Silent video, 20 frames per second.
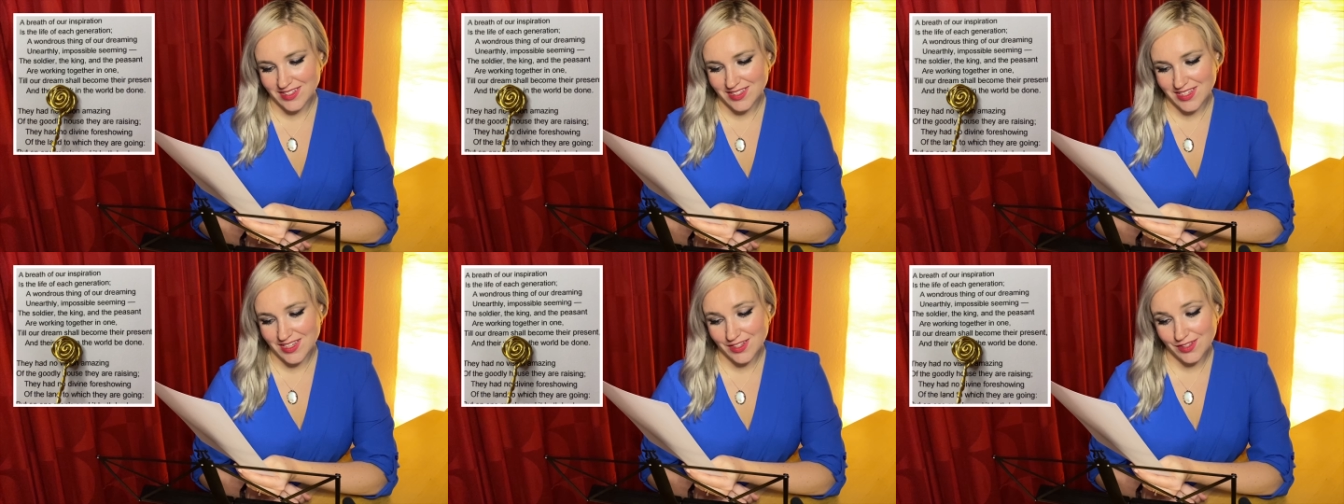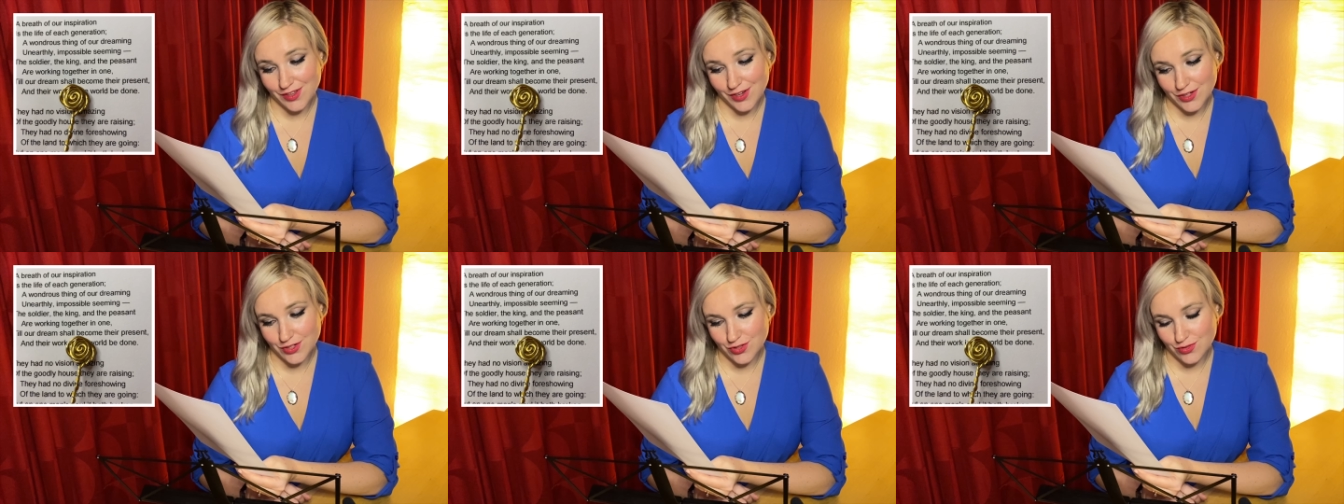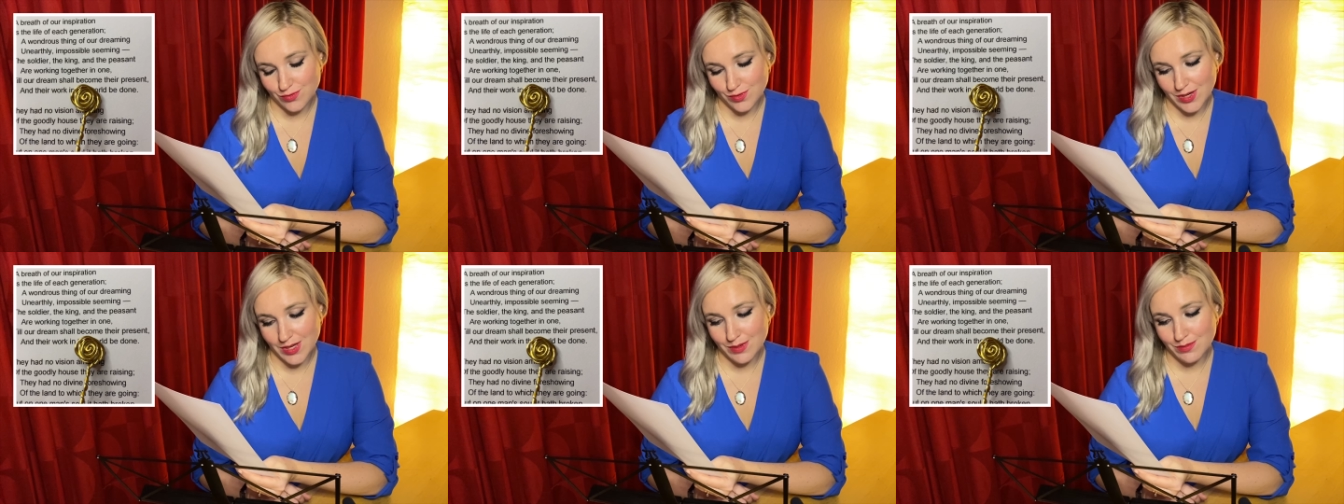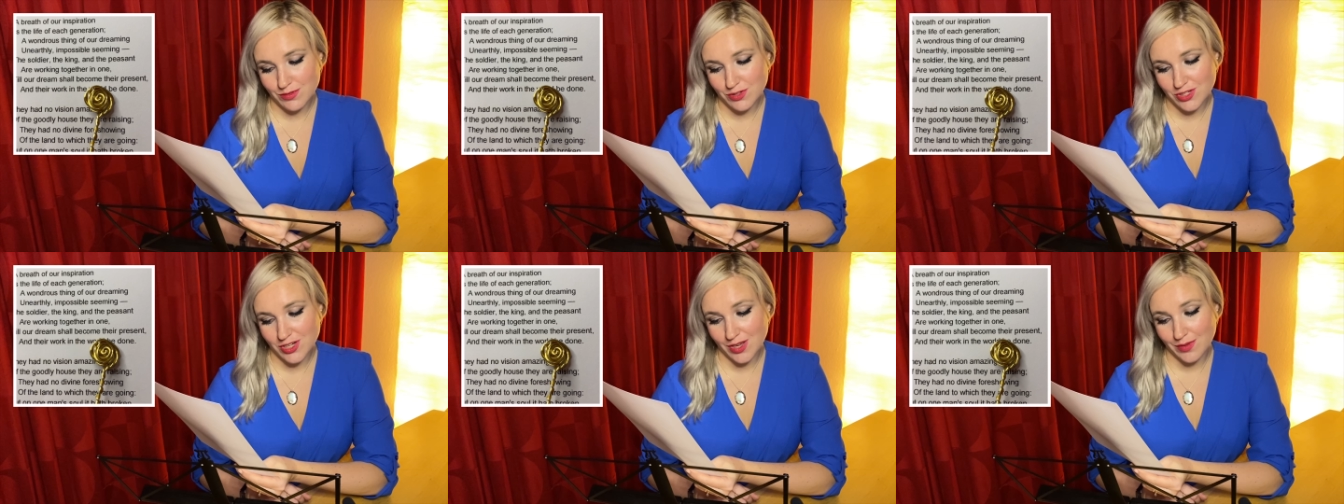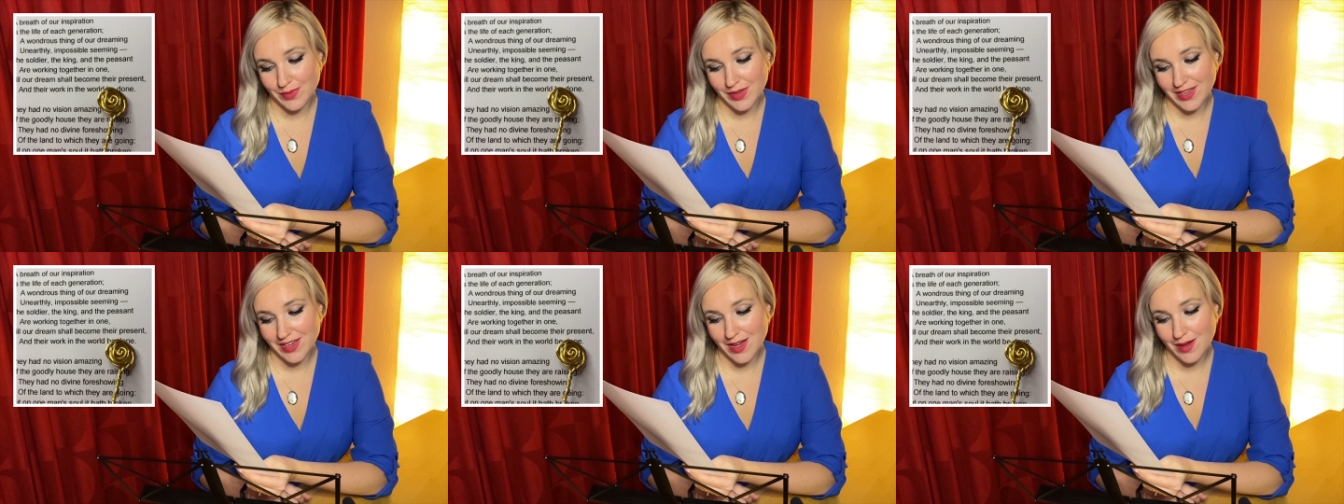till our dream shall
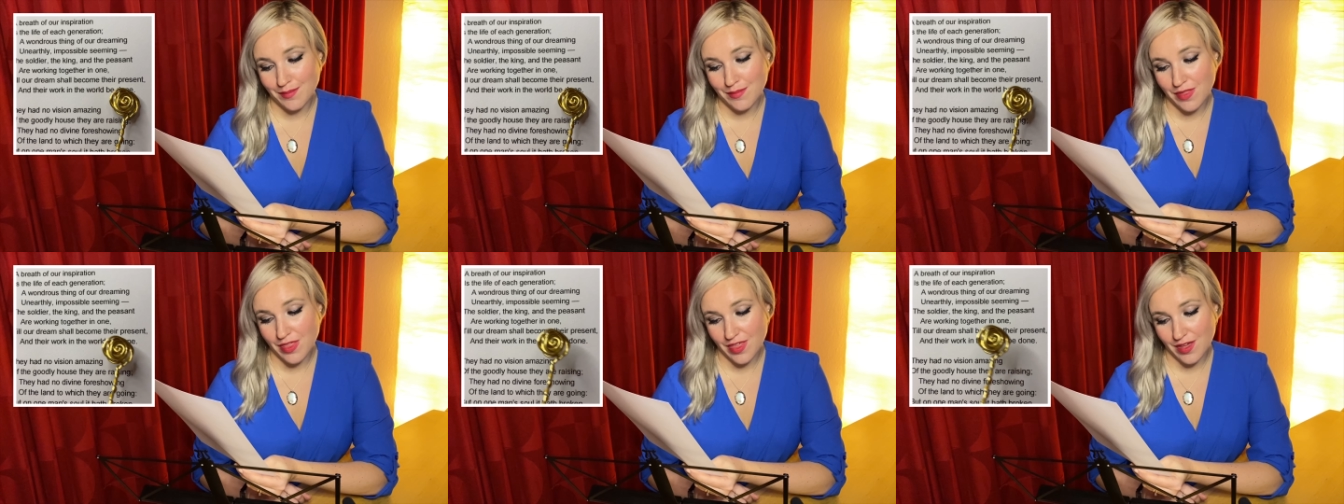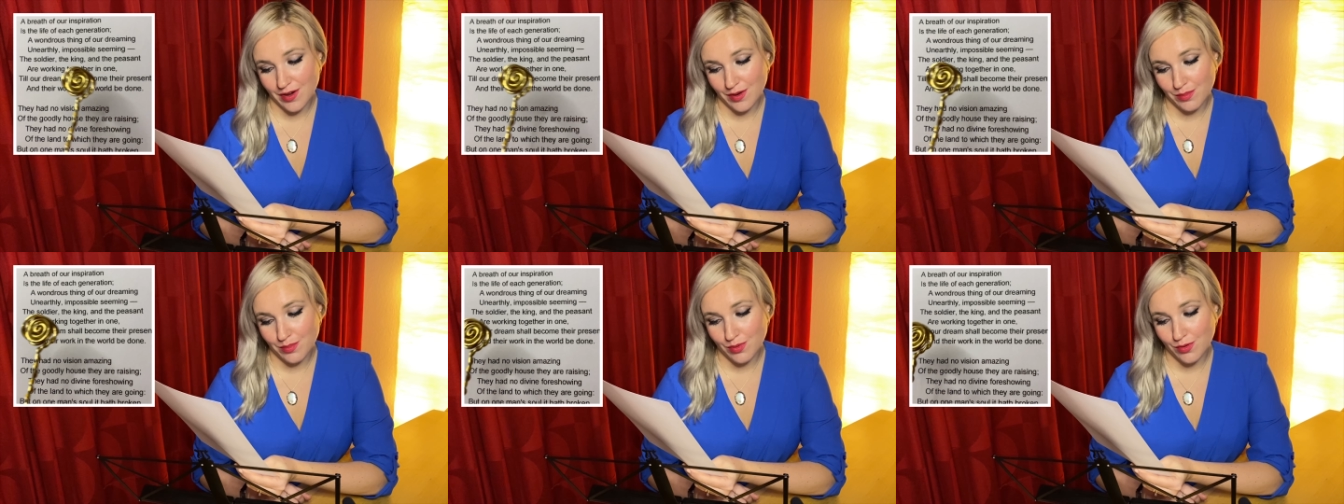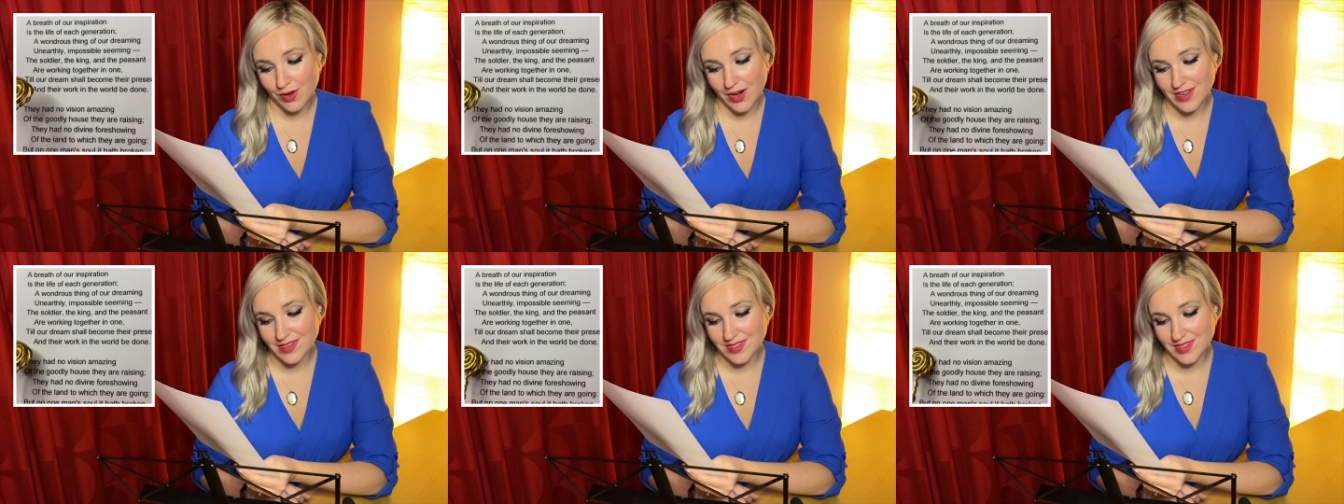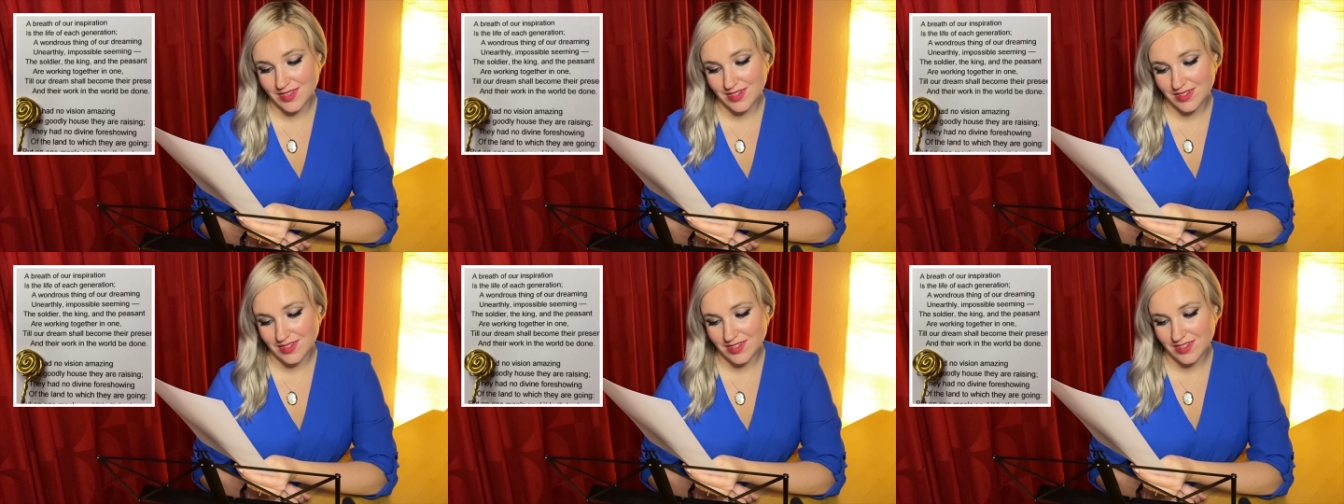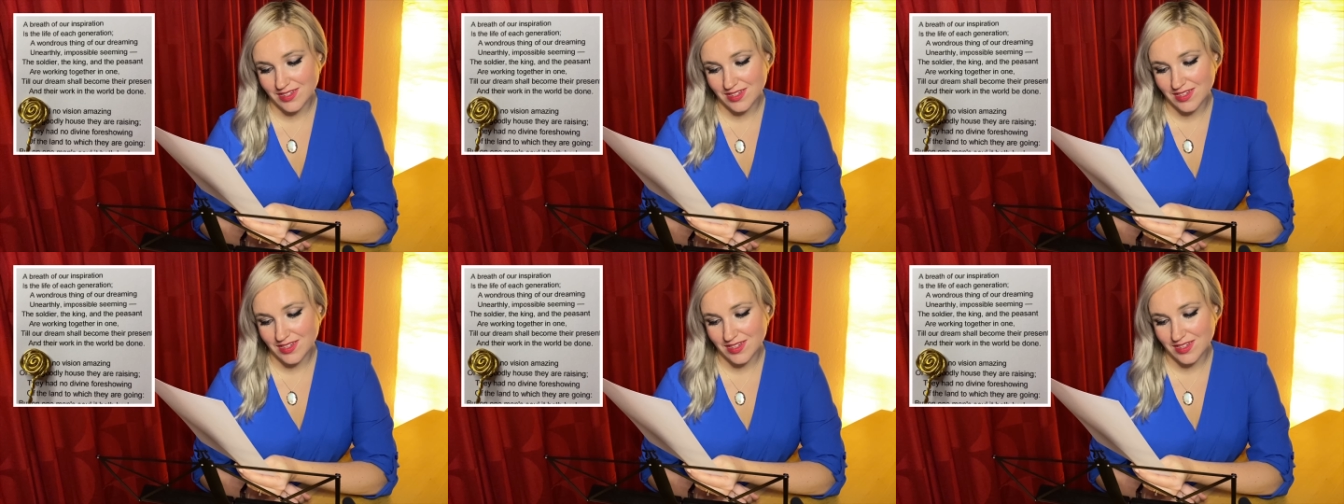become their present